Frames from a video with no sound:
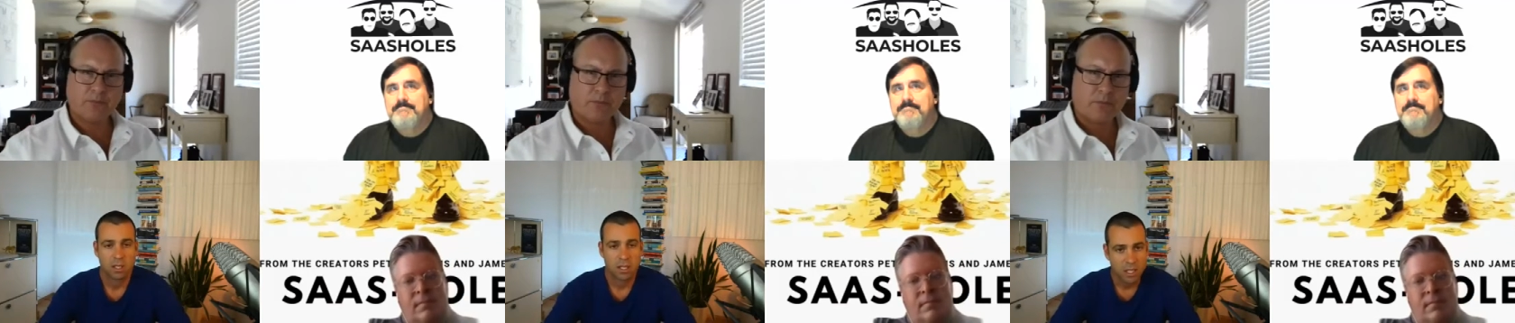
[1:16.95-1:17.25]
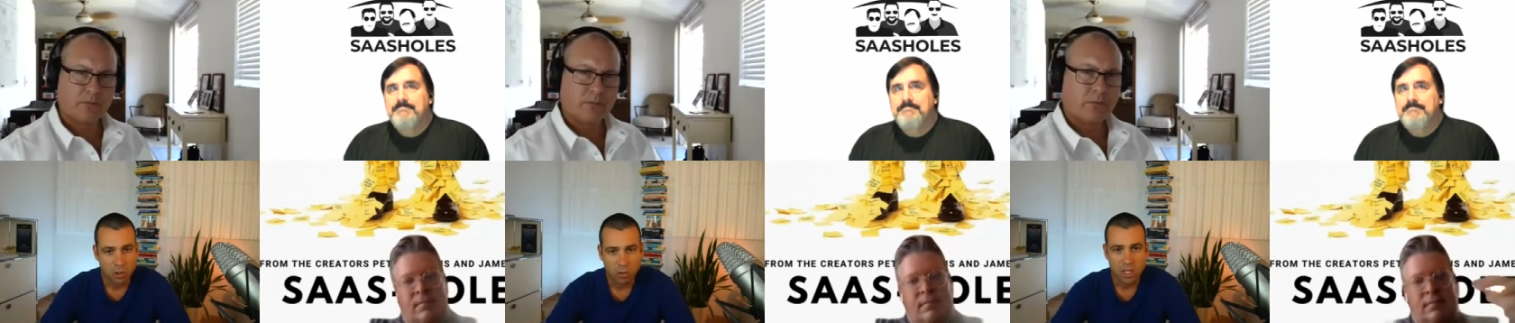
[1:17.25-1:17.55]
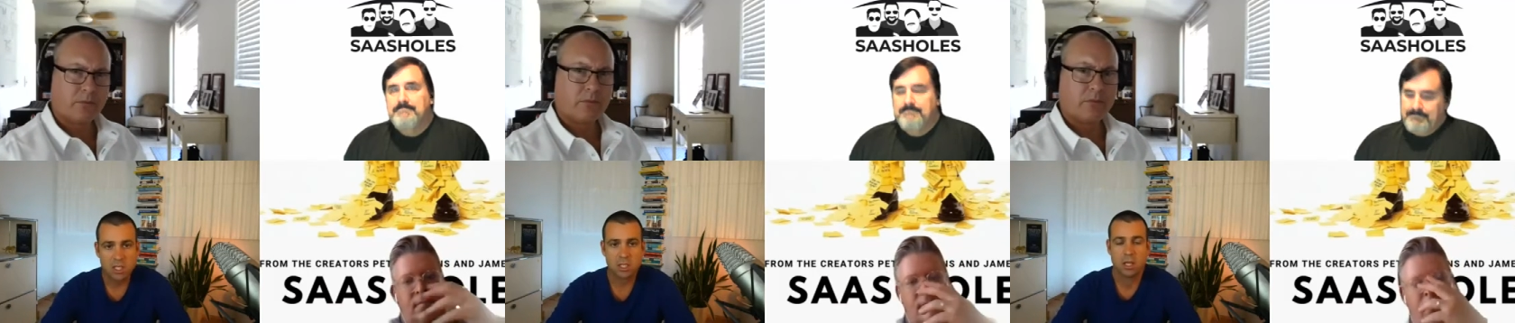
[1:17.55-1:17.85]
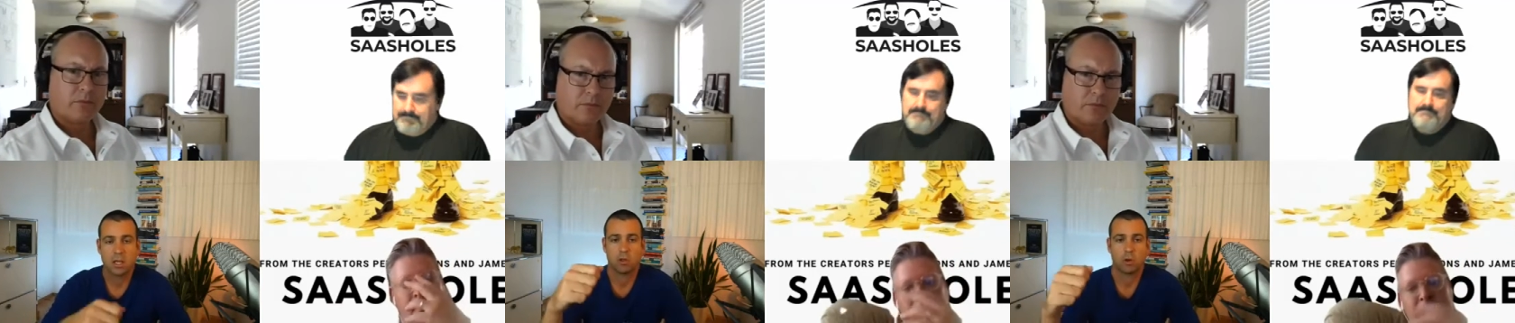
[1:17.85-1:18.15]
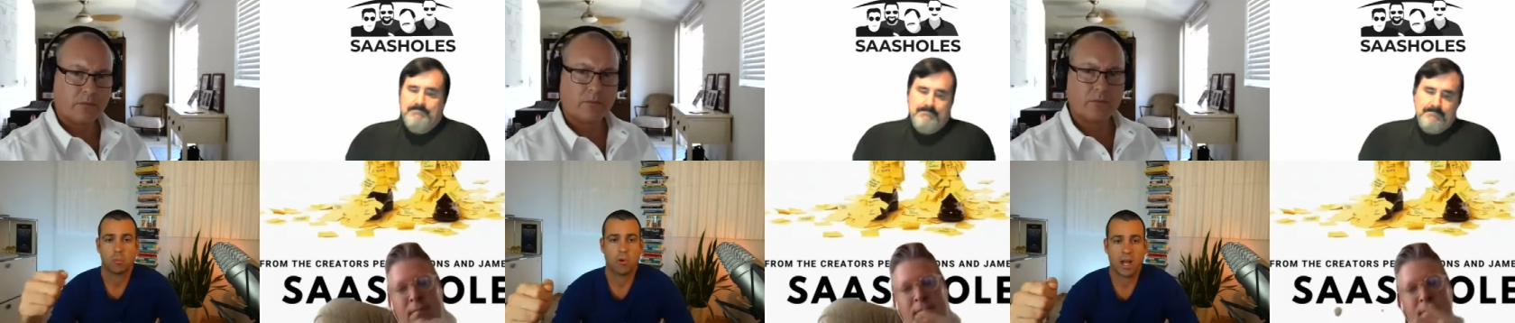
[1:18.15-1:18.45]
Speaker 1: Increase
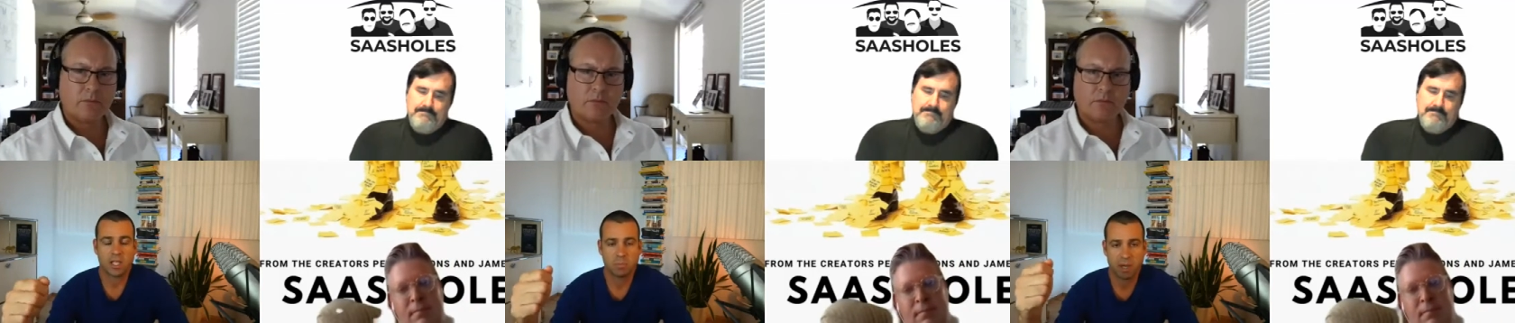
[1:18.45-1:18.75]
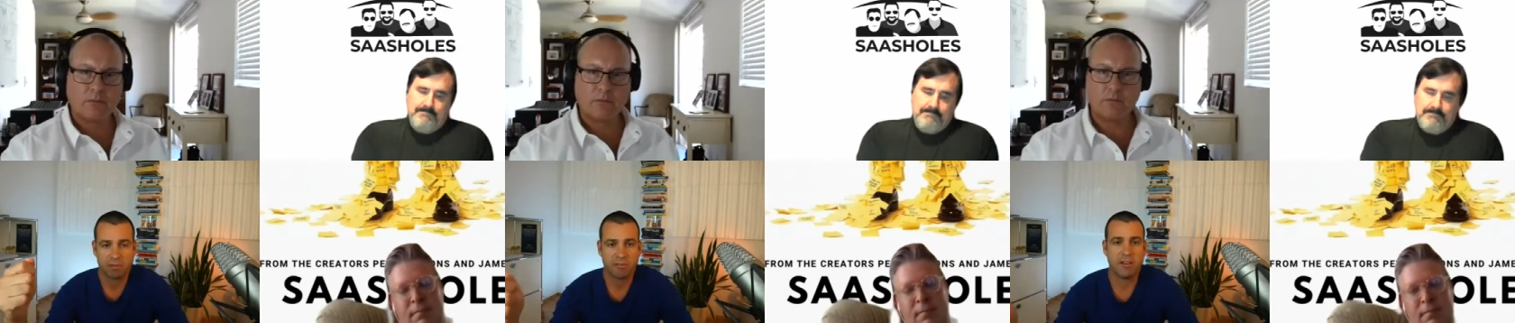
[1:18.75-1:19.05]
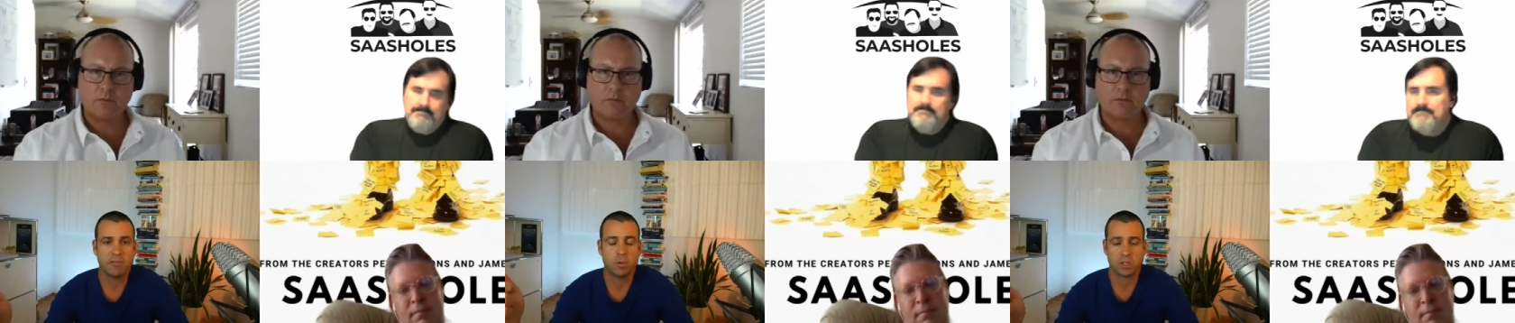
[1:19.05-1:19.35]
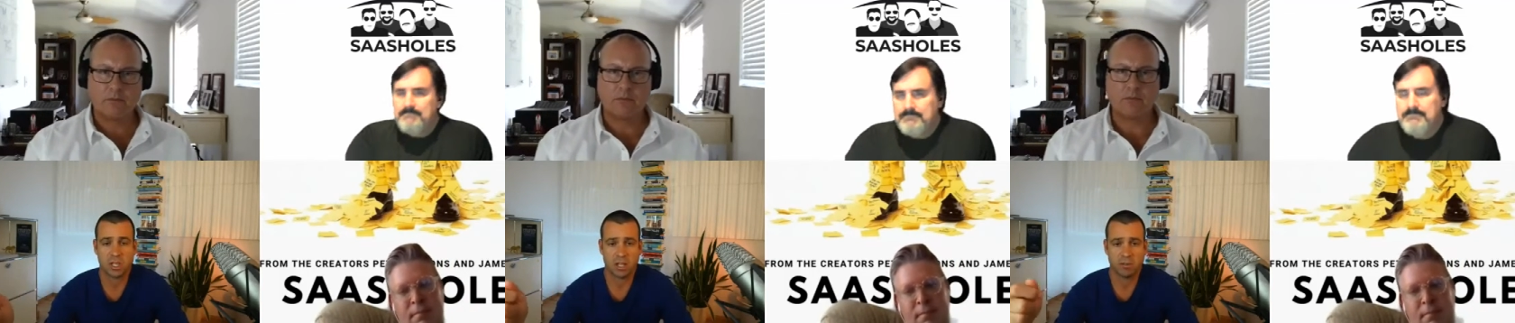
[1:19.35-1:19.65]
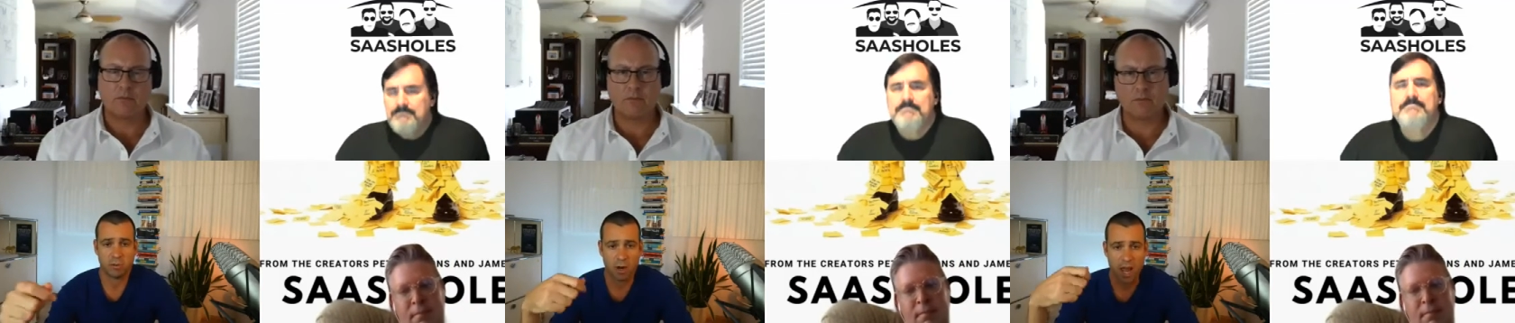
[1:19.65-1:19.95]
your price by five percent
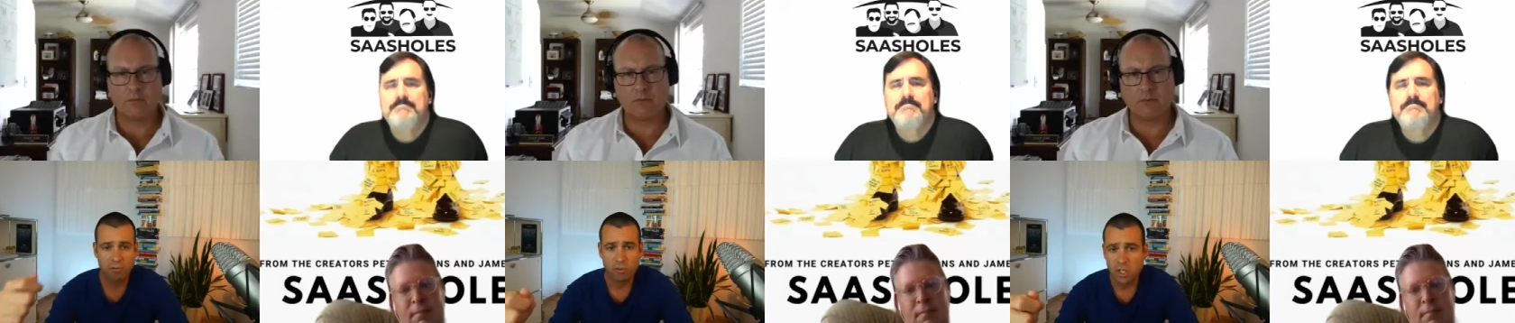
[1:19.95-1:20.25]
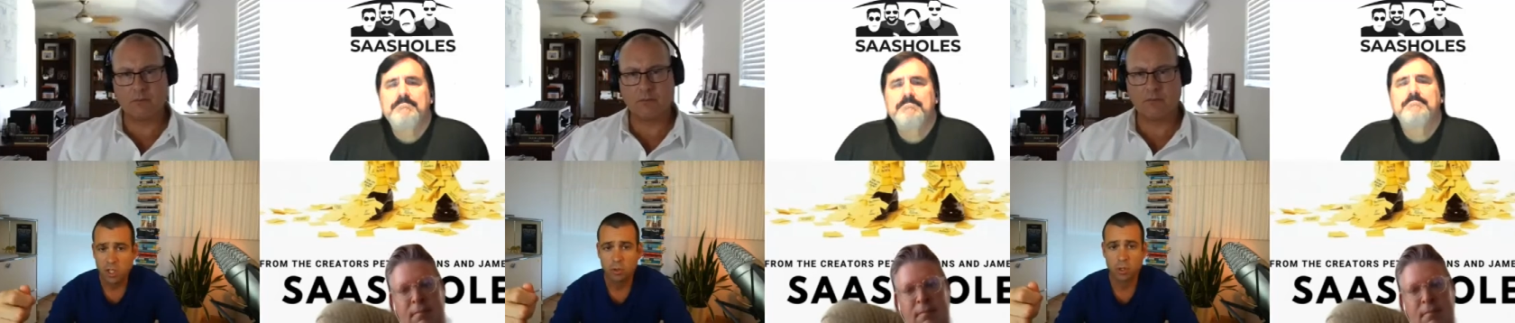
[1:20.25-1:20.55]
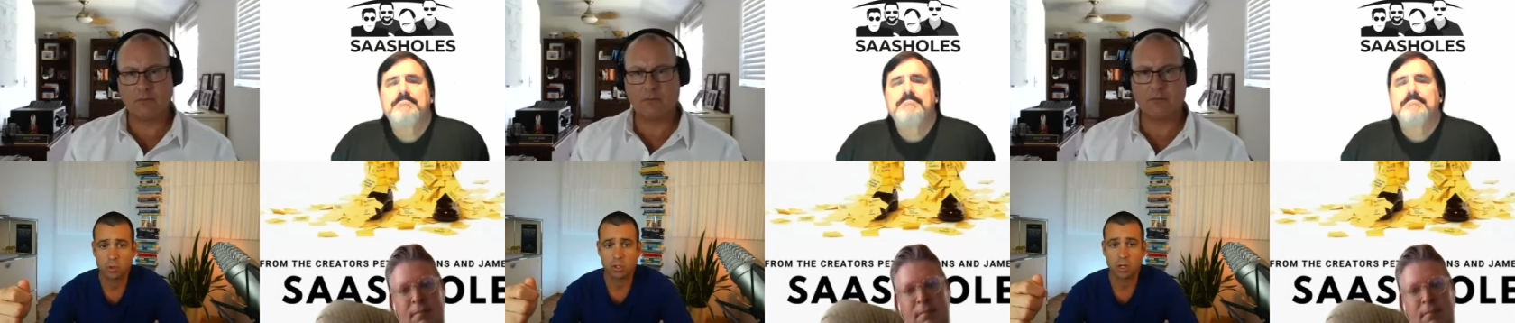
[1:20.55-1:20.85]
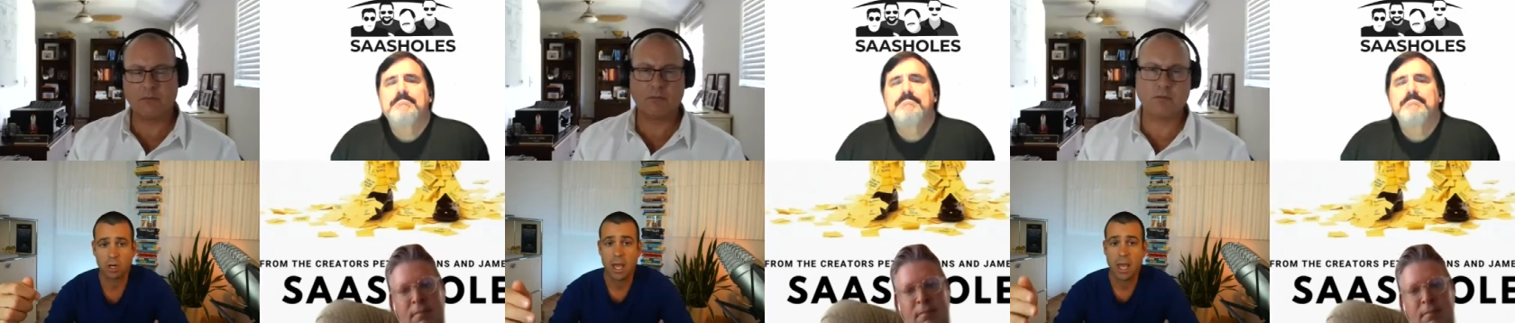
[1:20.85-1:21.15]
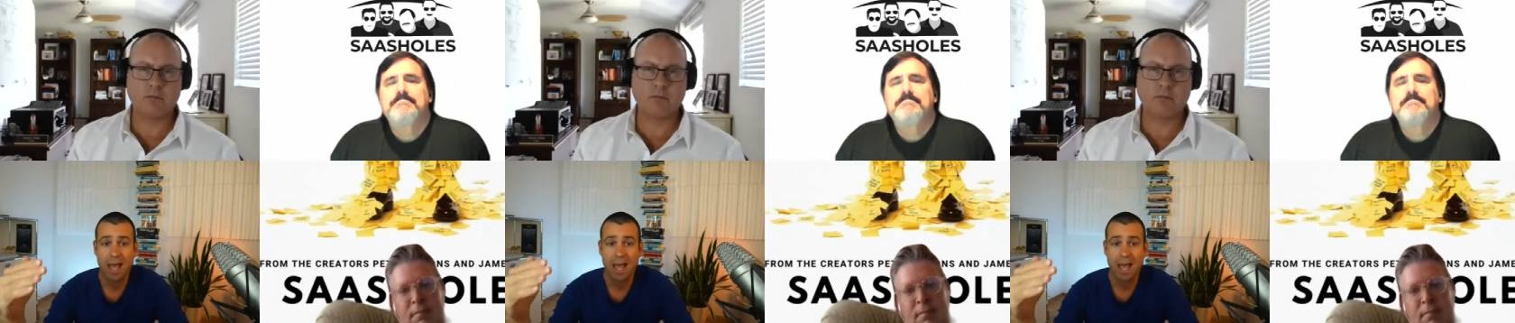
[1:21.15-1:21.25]
for every new user,